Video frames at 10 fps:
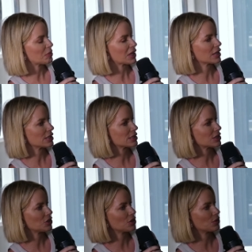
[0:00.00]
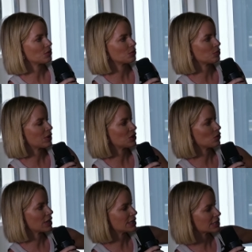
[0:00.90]
Because, when
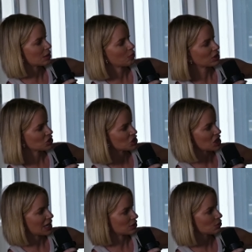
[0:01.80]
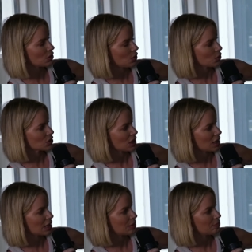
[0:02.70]
you're in someone's shadow the whole
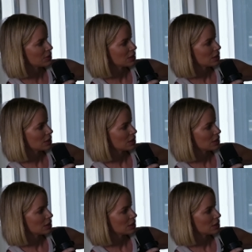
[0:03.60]
time,